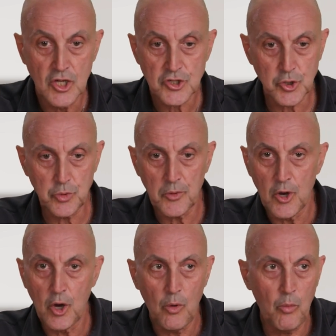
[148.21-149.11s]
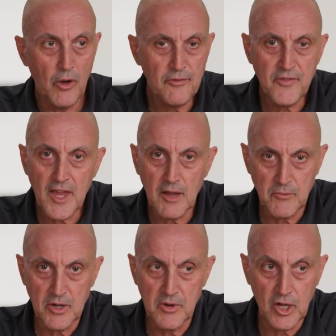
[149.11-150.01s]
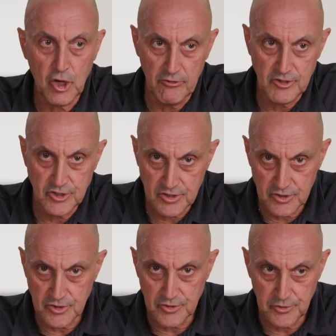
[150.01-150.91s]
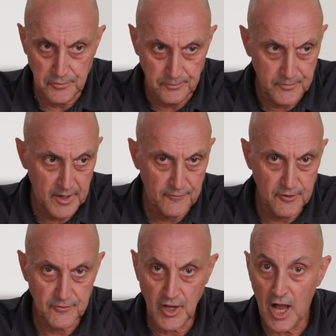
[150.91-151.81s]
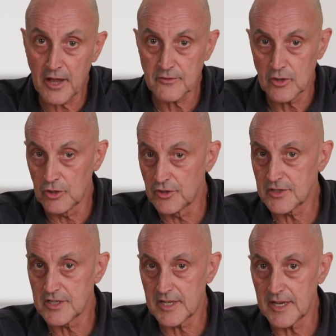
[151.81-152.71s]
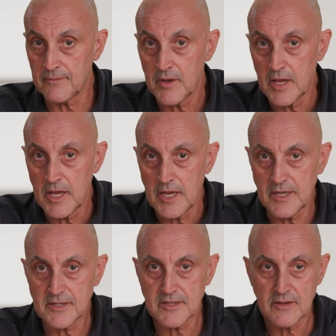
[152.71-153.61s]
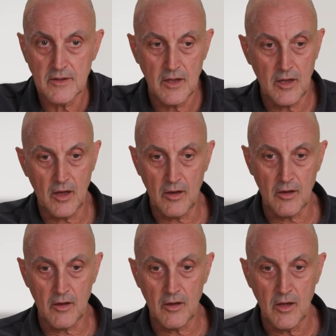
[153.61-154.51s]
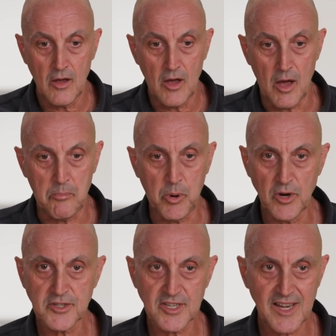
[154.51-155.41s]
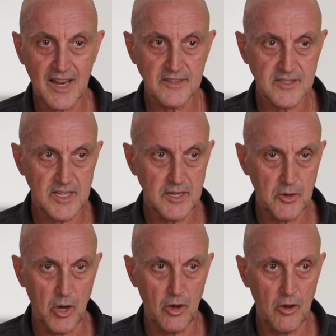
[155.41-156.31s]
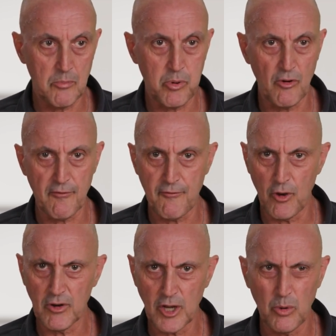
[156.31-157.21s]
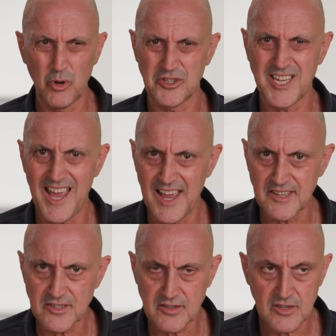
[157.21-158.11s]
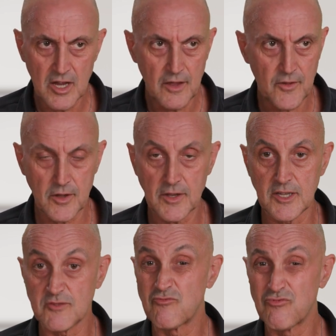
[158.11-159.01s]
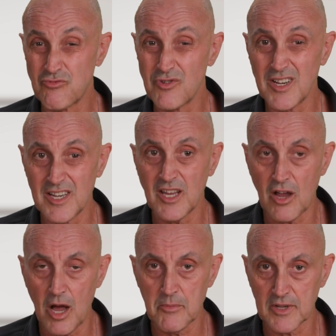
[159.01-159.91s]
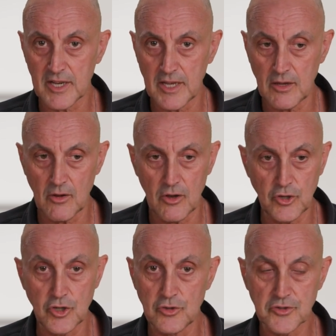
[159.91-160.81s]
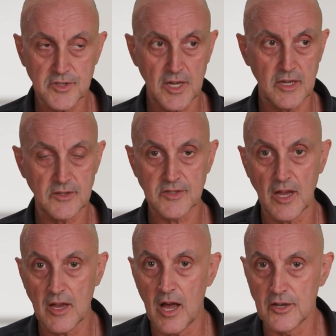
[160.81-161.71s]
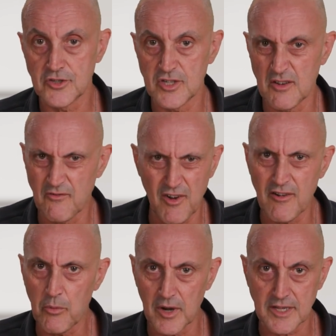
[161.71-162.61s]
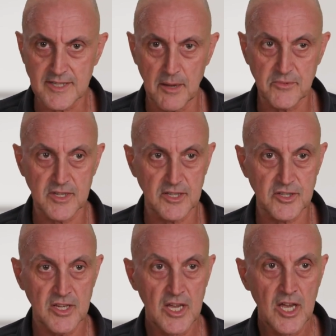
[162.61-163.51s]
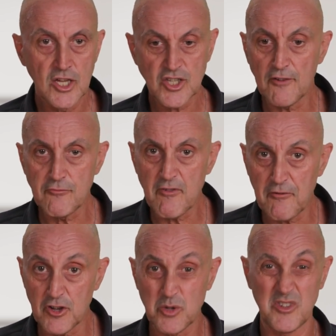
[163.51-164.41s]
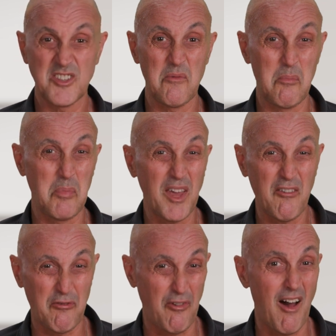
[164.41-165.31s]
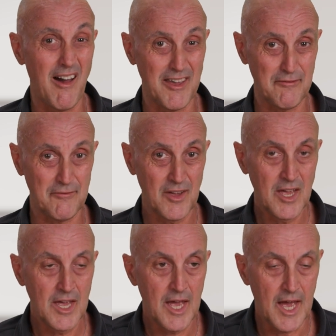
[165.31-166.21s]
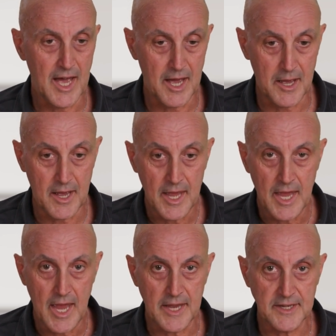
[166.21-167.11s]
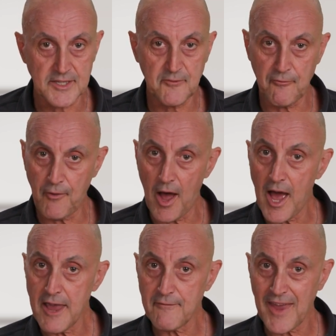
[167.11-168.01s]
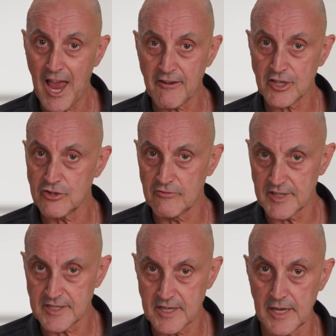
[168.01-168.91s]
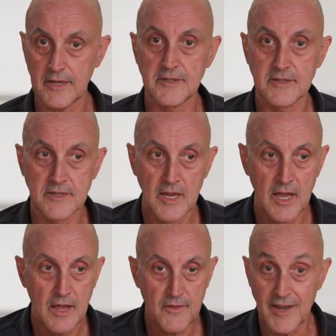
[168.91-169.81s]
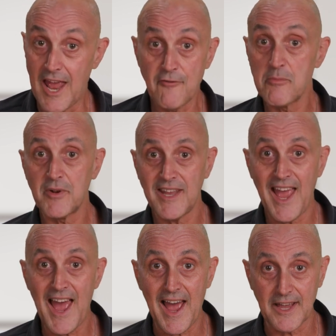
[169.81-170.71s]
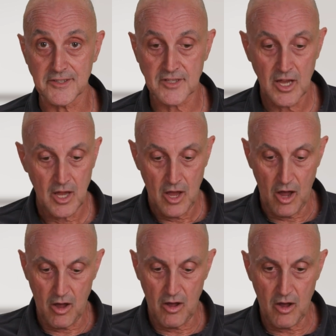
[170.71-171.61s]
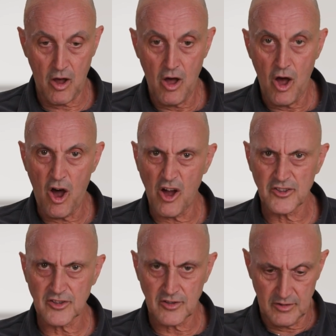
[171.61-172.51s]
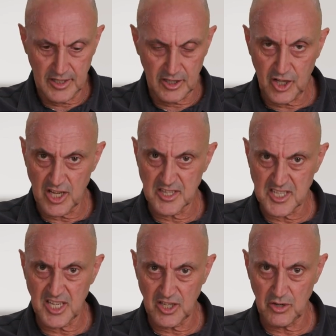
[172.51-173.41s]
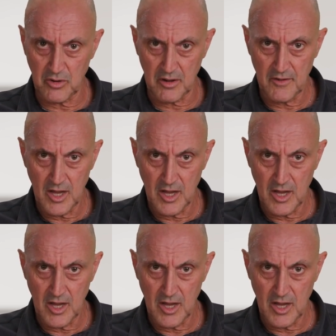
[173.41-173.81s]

So one thing I'm going to encourage you to do, if you've not looked at it, is a personality portfolio or test that is really commonly used in psychology and very well accepted. It's often referred to as the Big Five, and it's 5 characteristics that everybody has on little continua.